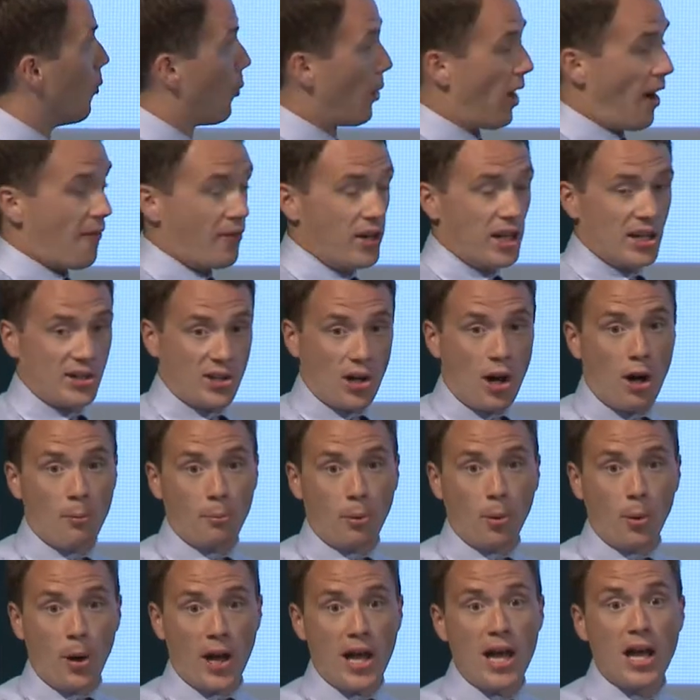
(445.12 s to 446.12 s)
We have an
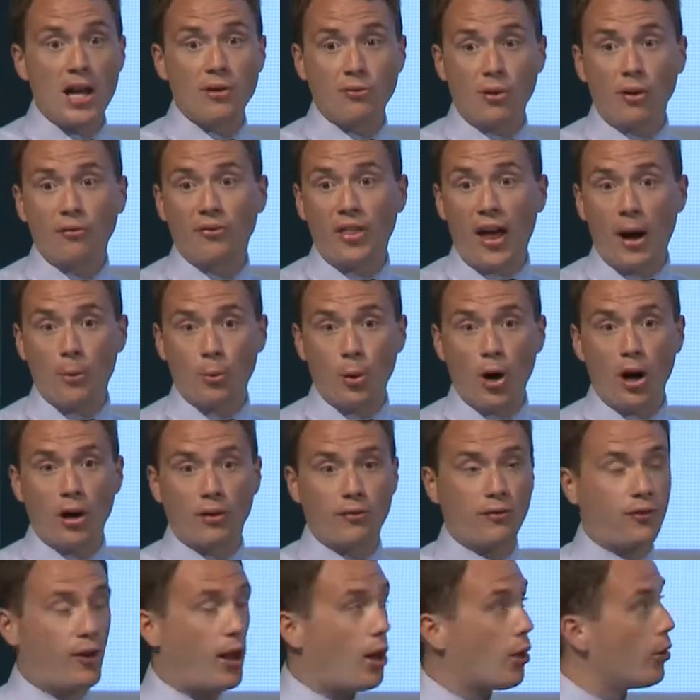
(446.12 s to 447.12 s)
example here of that
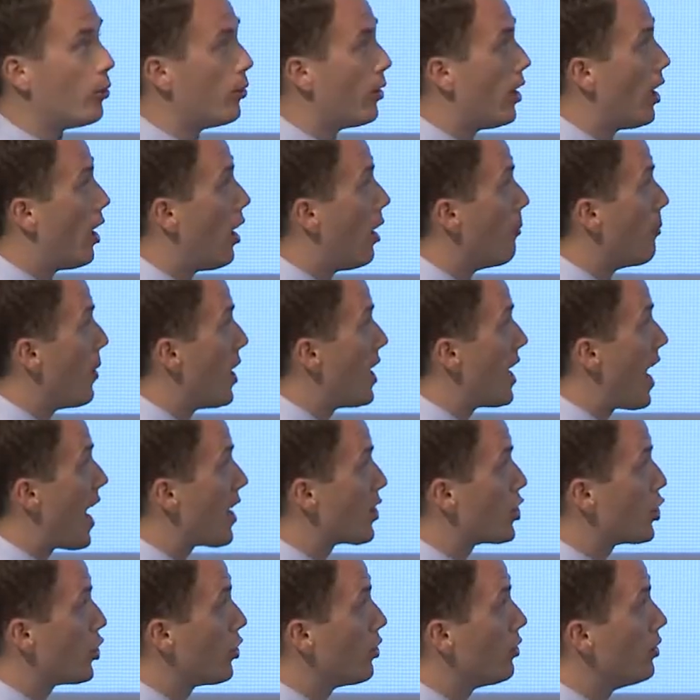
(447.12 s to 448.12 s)
workflow in
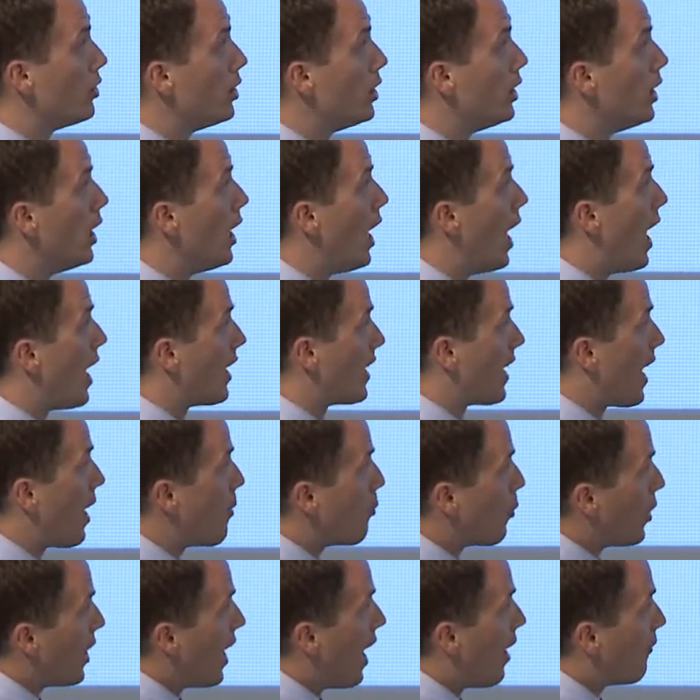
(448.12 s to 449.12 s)
action.
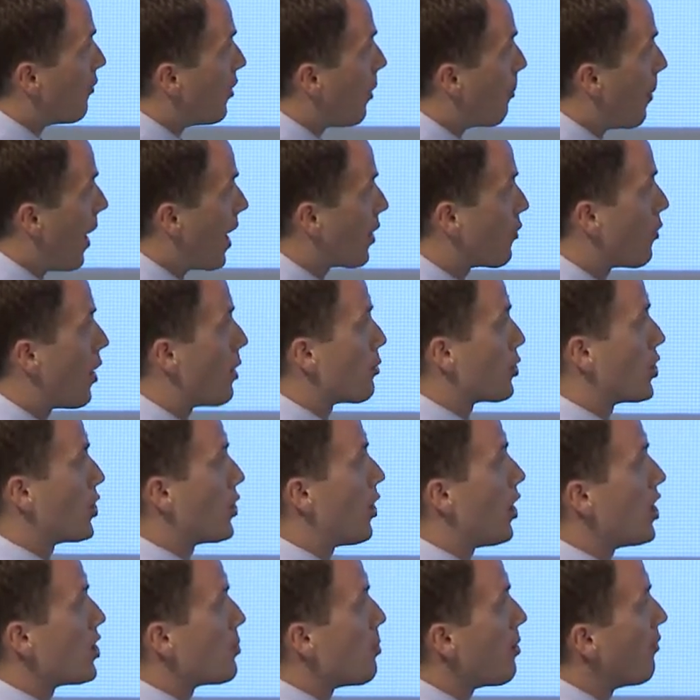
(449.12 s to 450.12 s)
Again, we have the background
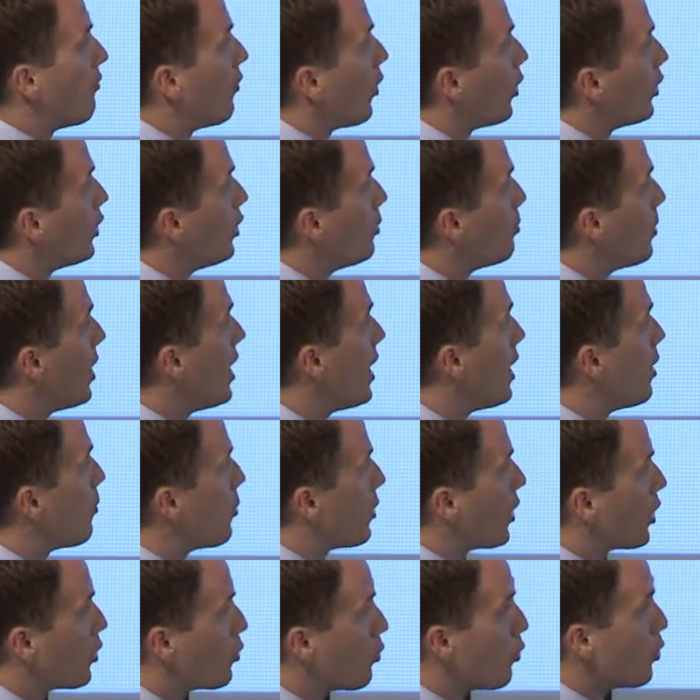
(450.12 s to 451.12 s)
seismic volume here
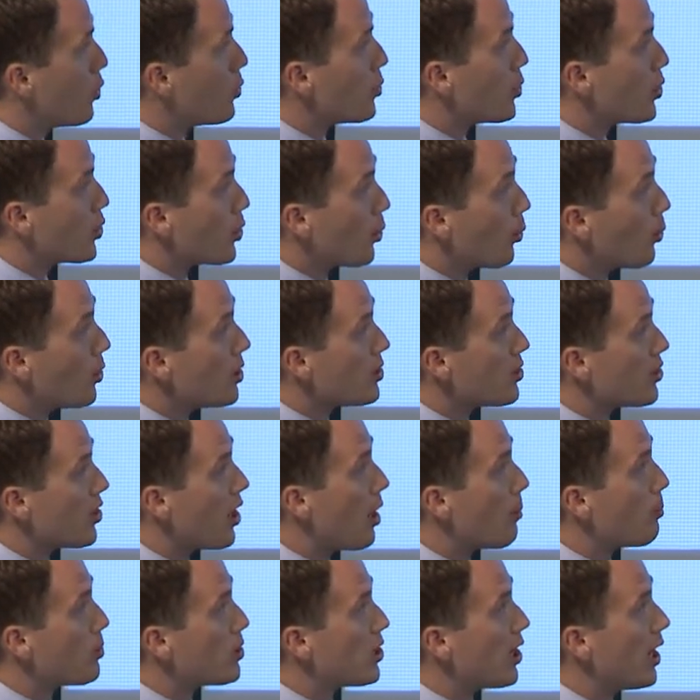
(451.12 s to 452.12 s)
with a crude salt
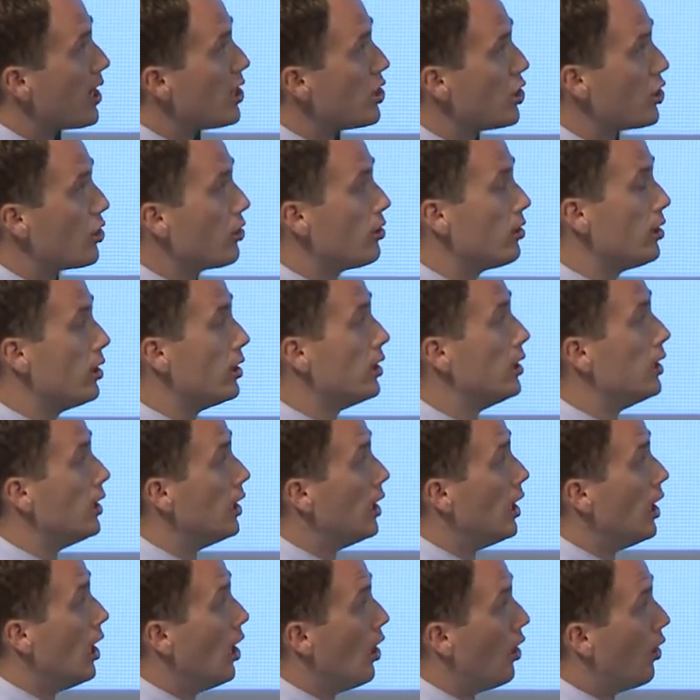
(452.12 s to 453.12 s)
interpretation.
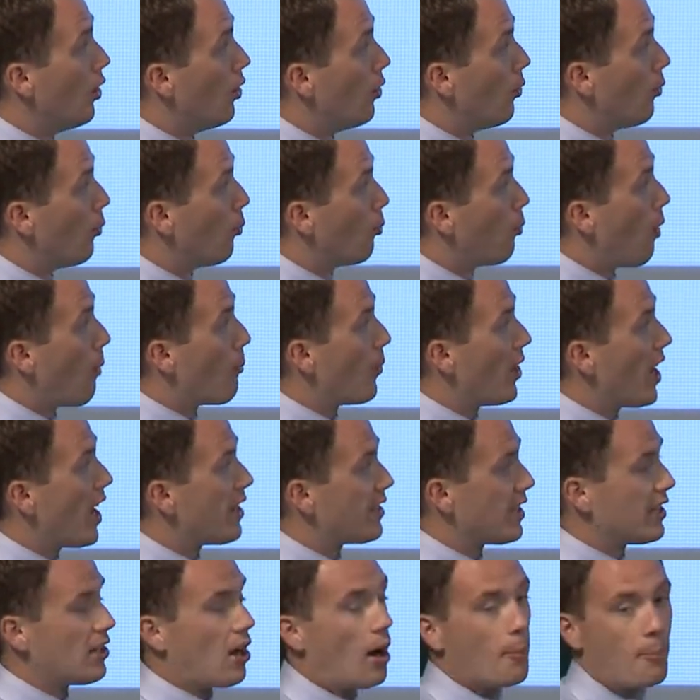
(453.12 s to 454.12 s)
When we
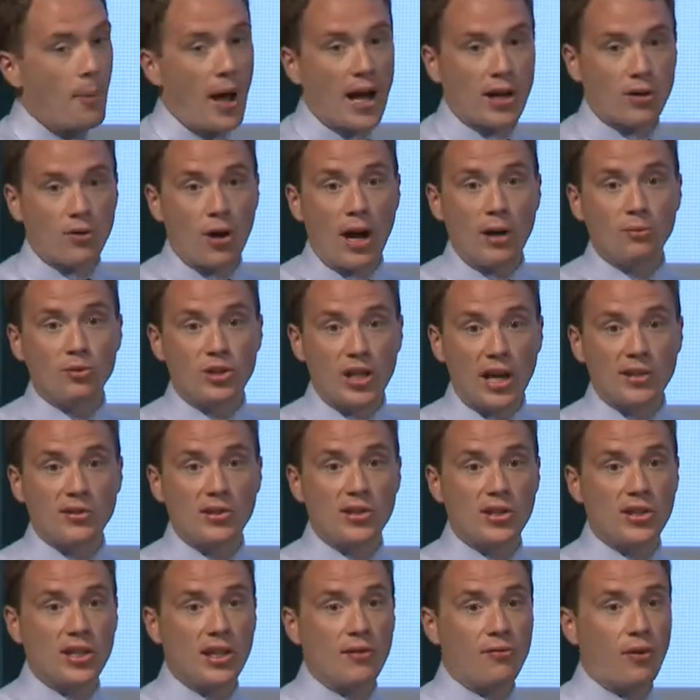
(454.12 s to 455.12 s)
add in our background
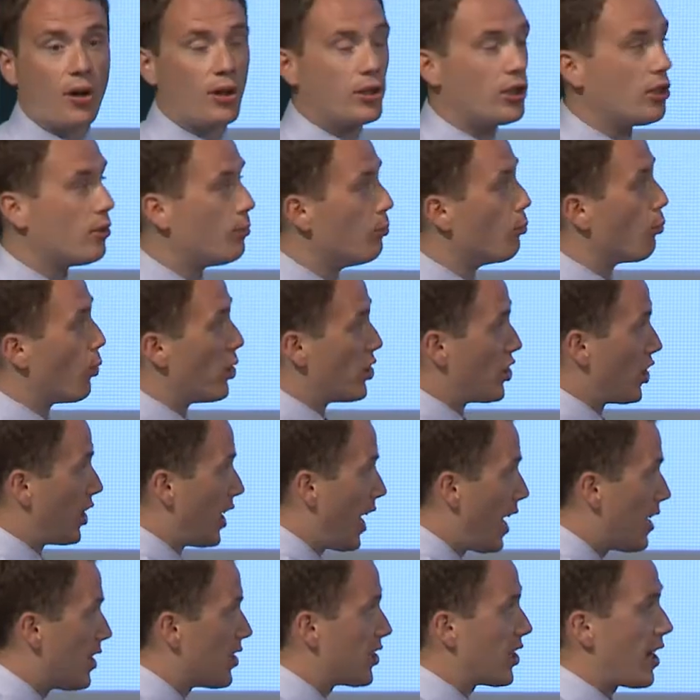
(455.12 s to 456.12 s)
density volume, which
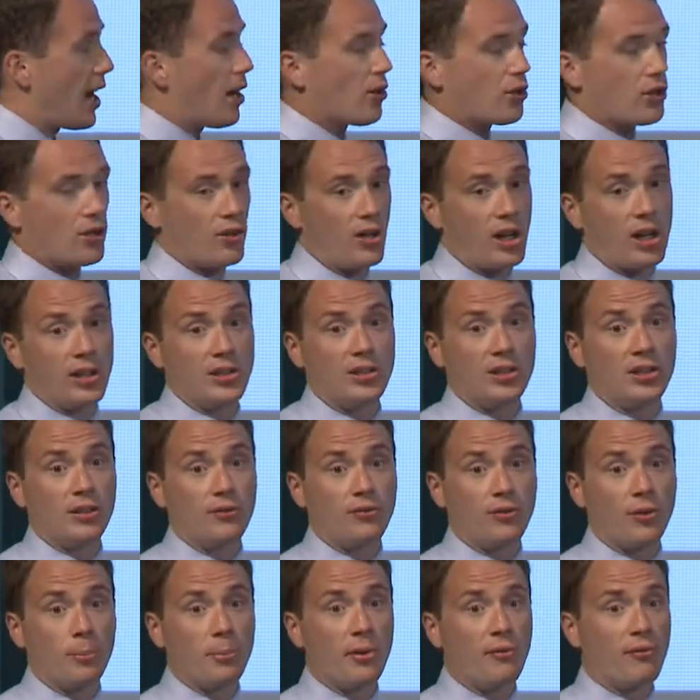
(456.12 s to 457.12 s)
again is
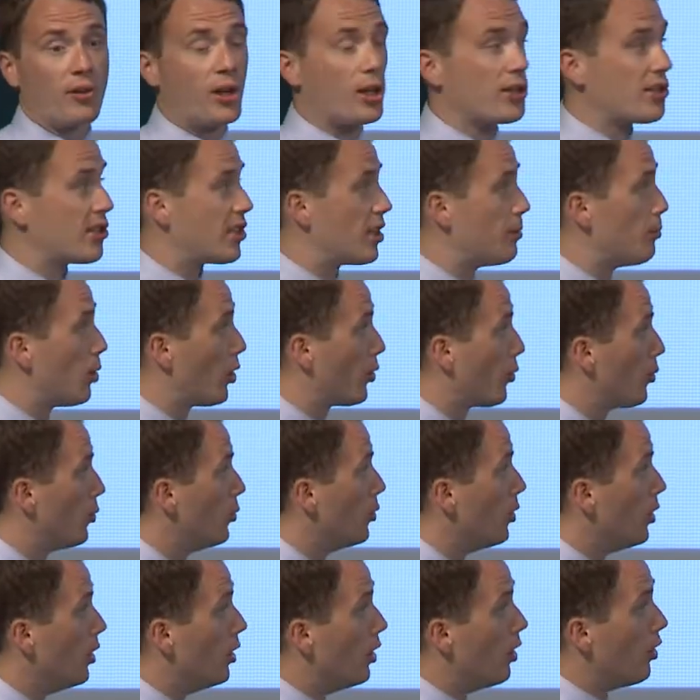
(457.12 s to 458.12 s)
calculated from the velocity
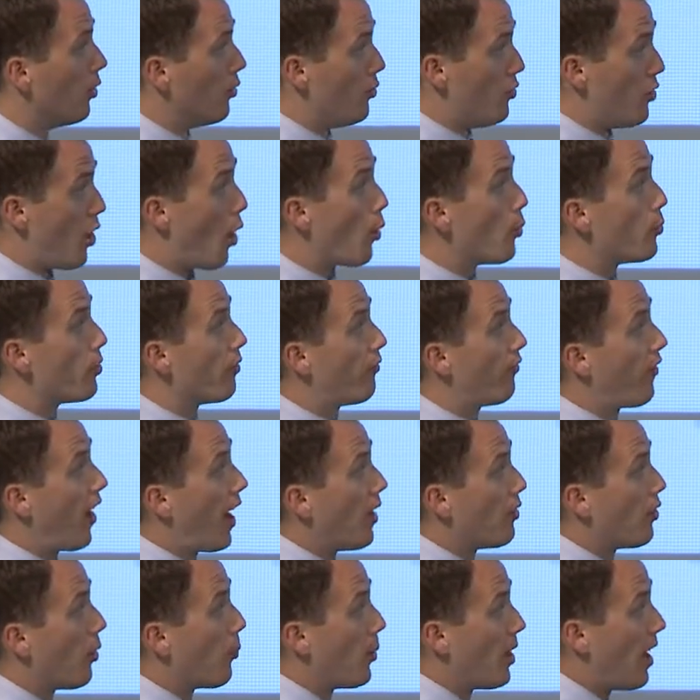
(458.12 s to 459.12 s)
model, note the
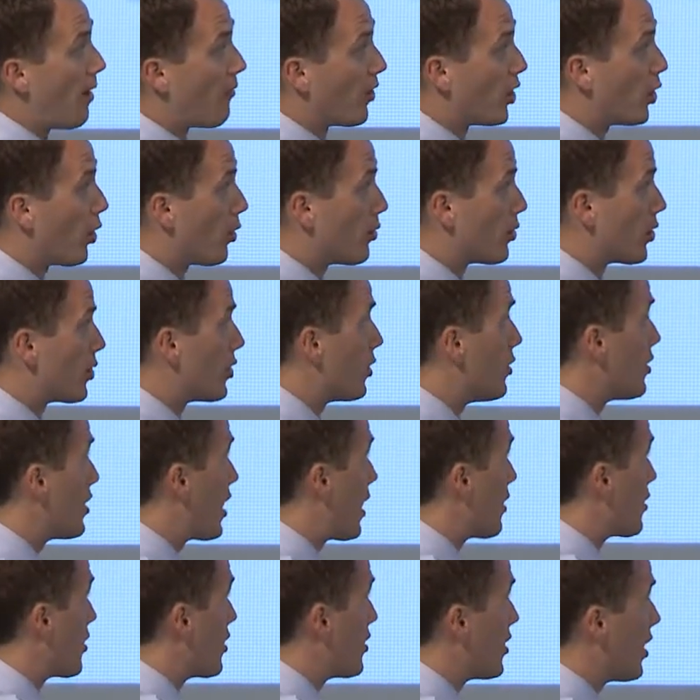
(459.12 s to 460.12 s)
fact that we have a constant
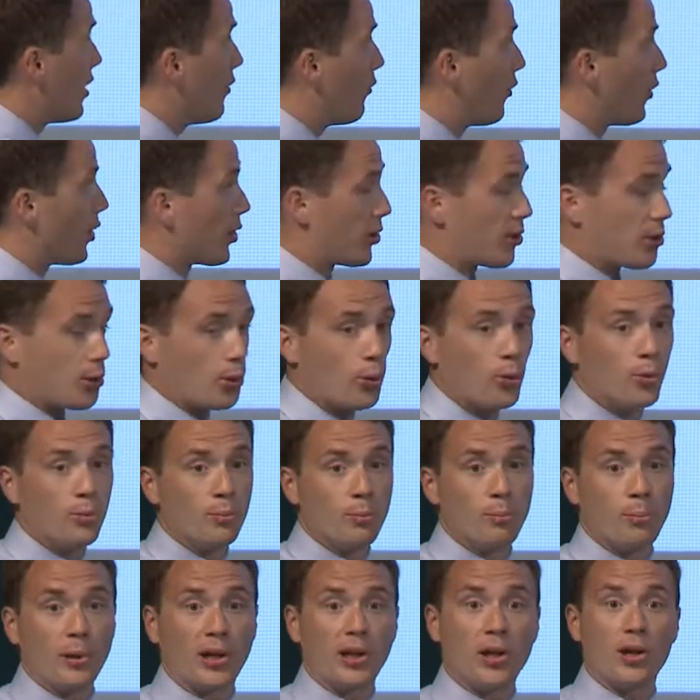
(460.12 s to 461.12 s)
density for the
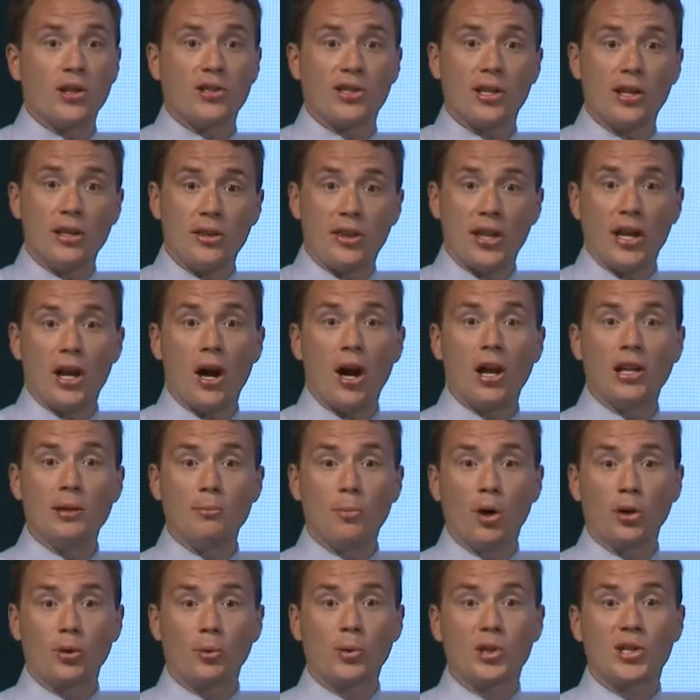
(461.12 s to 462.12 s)
salt because in the early
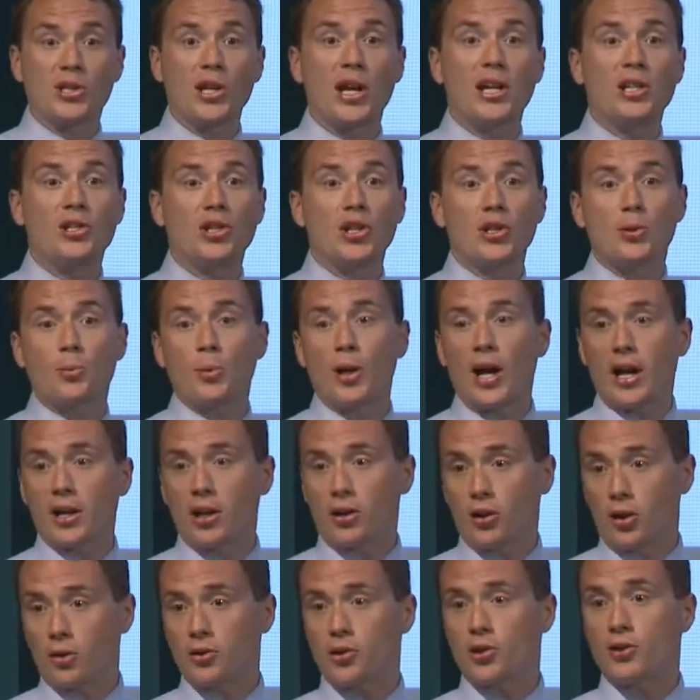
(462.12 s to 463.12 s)
model stages we had
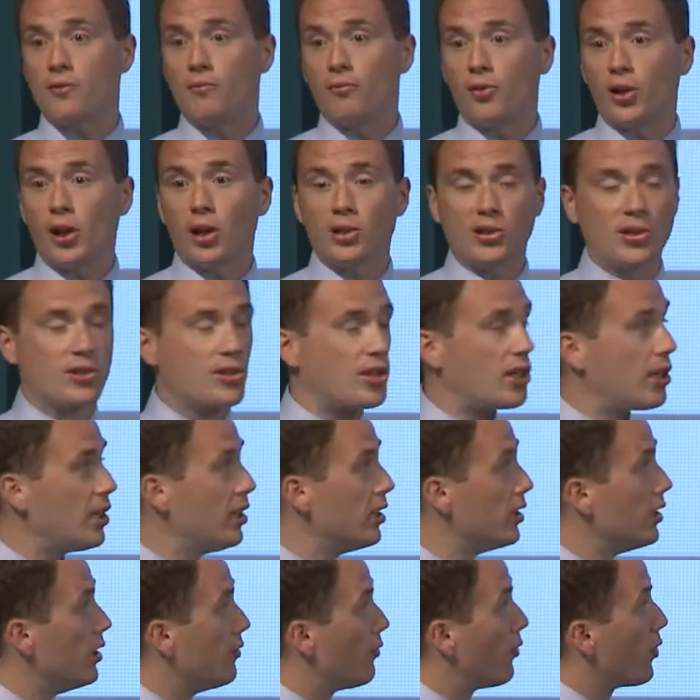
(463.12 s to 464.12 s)
a constant velocity
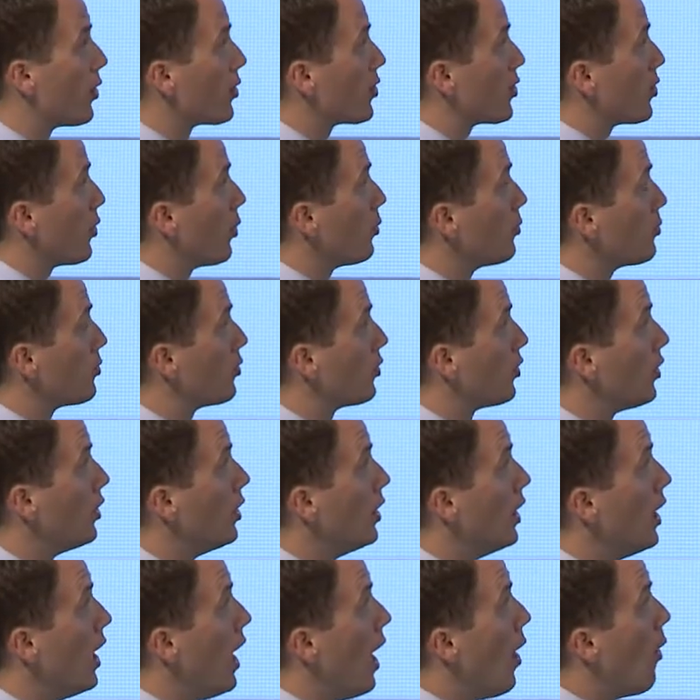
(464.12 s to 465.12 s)
for the salts.
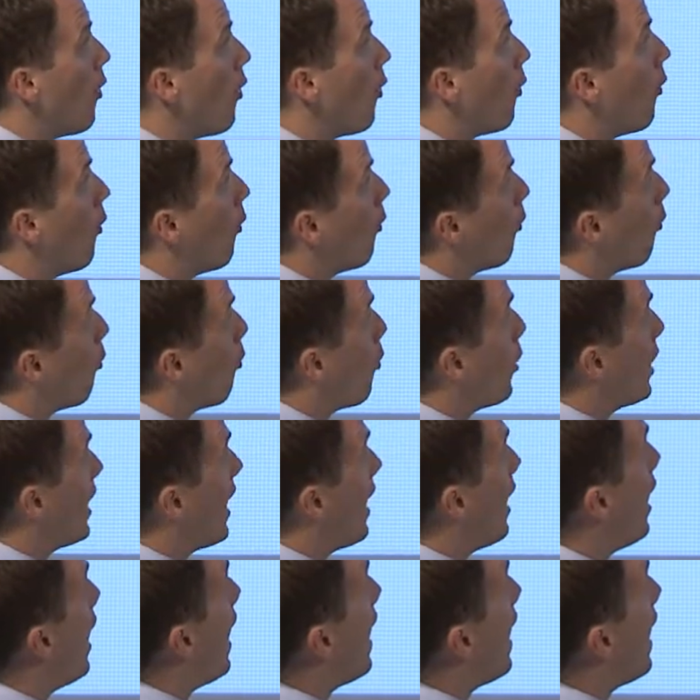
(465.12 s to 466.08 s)
We get